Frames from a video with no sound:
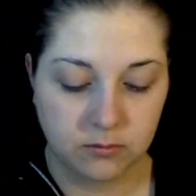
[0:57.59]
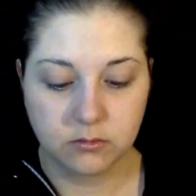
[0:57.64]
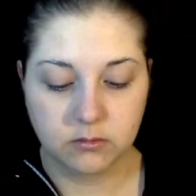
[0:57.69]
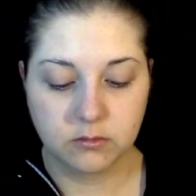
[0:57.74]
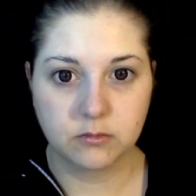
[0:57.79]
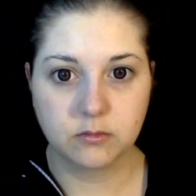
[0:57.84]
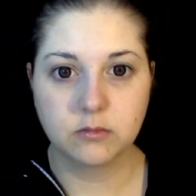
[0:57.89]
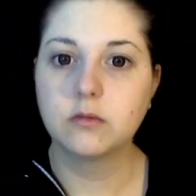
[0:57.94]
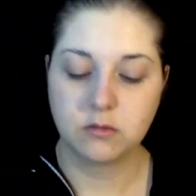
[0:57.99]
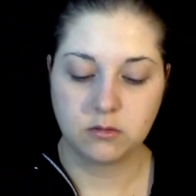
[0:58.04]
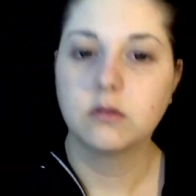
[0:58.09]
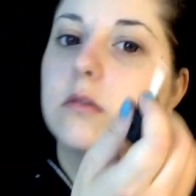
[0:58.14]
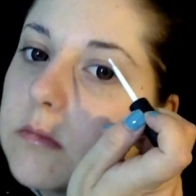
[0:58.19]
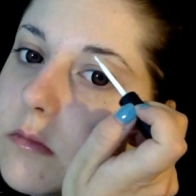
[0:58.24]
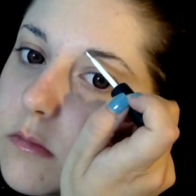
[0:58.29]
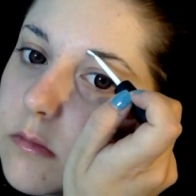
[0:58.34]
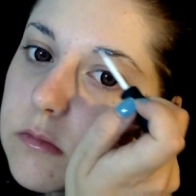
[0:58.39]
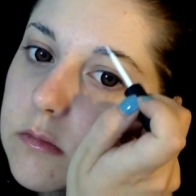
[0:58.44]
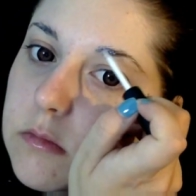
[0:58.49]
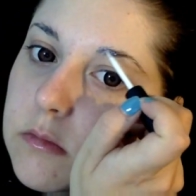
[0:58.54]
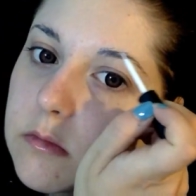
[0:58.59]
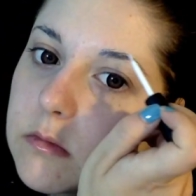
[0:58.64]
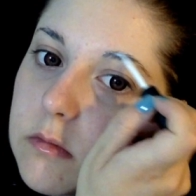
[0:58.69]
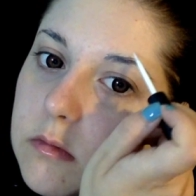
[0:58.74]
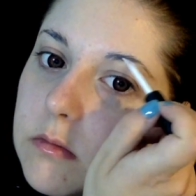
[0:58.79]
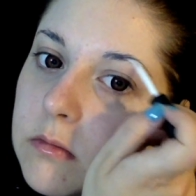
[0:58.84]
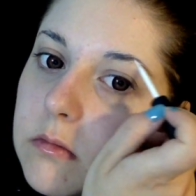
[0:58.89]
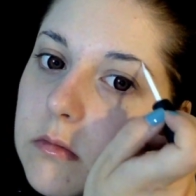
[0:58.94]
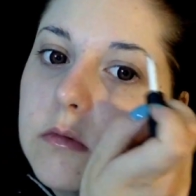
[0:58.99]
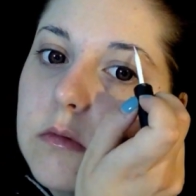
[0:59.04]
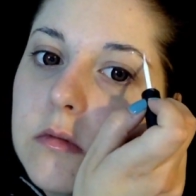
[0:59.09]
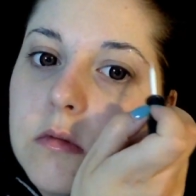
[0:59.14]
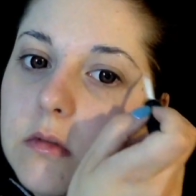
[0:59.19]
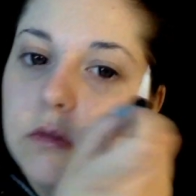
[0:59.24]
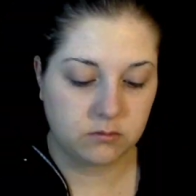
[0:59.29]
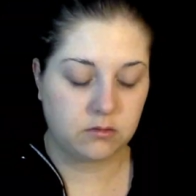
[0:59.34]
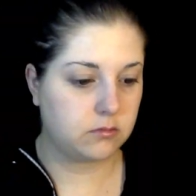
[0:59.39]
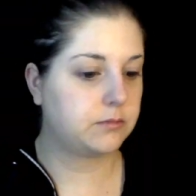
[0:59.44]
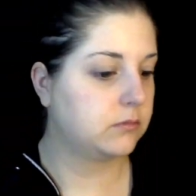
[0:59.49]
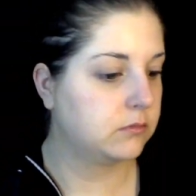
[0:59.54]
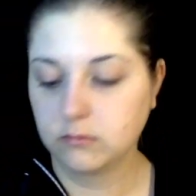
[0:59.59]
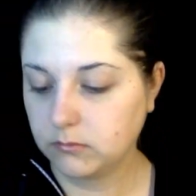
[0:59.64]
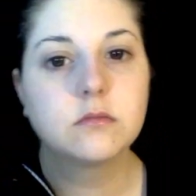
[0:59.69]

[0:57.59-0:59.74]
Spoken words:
sure that no hairs are showing through.